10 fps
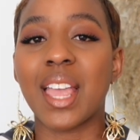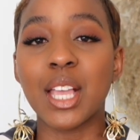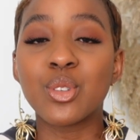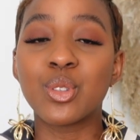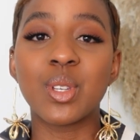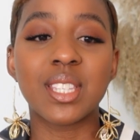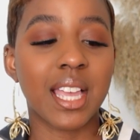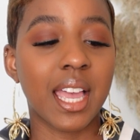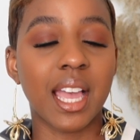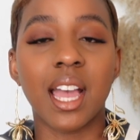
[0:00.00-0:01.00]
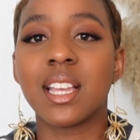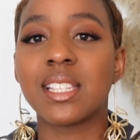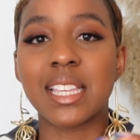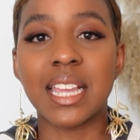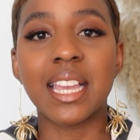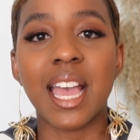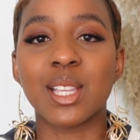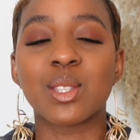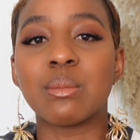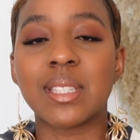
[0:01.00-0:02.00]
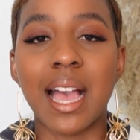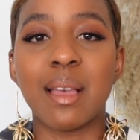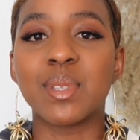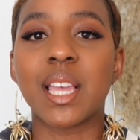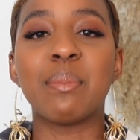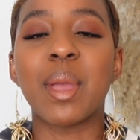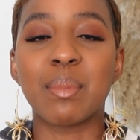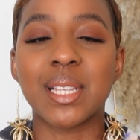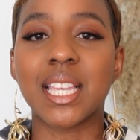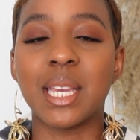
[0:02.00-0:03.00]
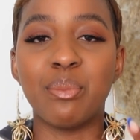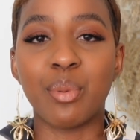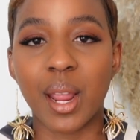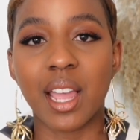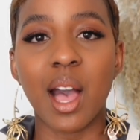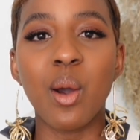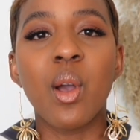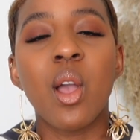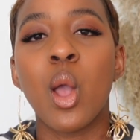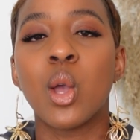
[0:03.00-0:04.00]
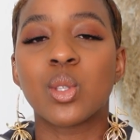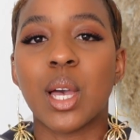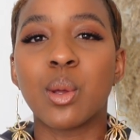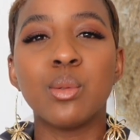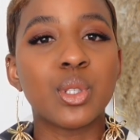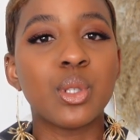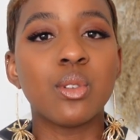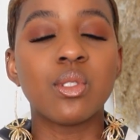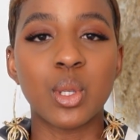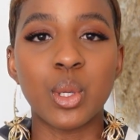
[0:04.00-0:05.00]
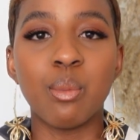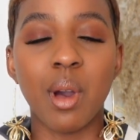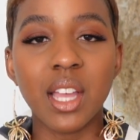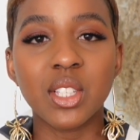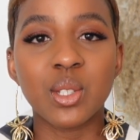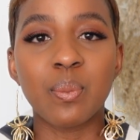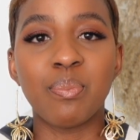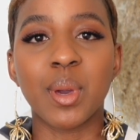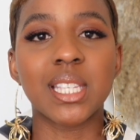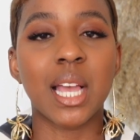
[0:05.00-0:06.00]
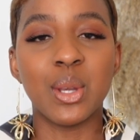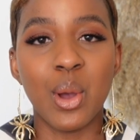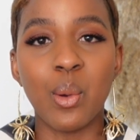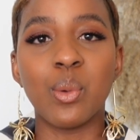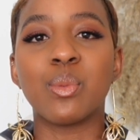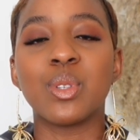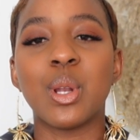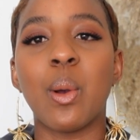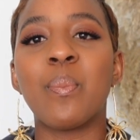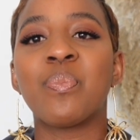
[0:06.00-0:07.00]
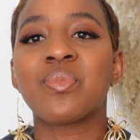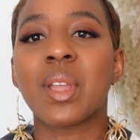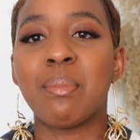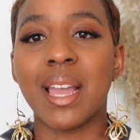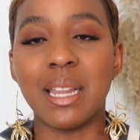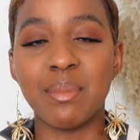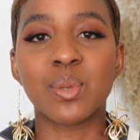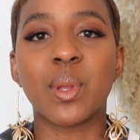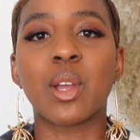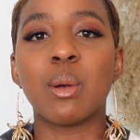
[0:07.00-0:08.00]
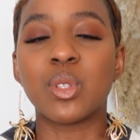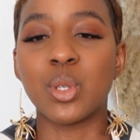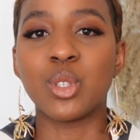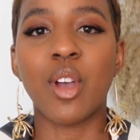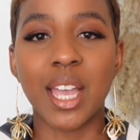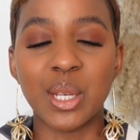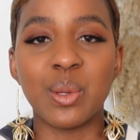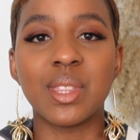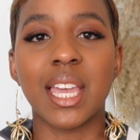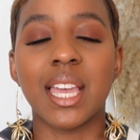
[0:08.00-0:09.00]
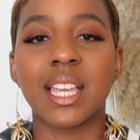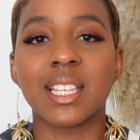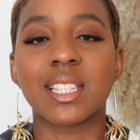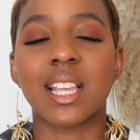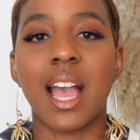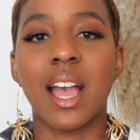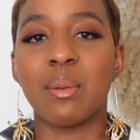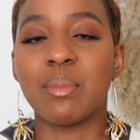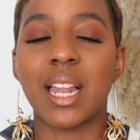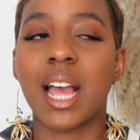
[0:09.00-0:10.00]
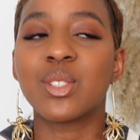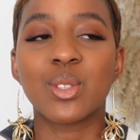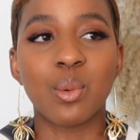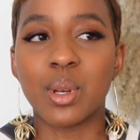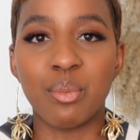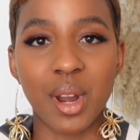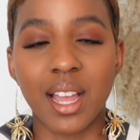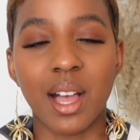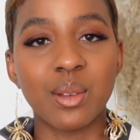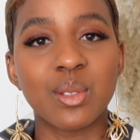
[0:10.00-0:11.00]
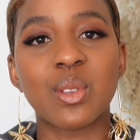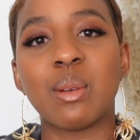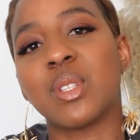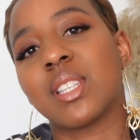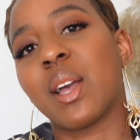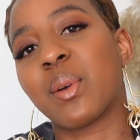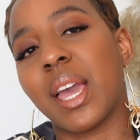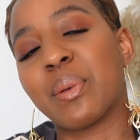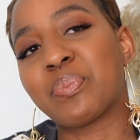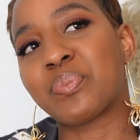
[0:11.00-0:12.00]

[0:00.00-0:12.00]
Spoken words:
introducing skincare sometimes can make my skin break out, so I don't do too much because I know, you know, my limits when it comes to trying new things. I just don't want to break out, so I'm just like, okay,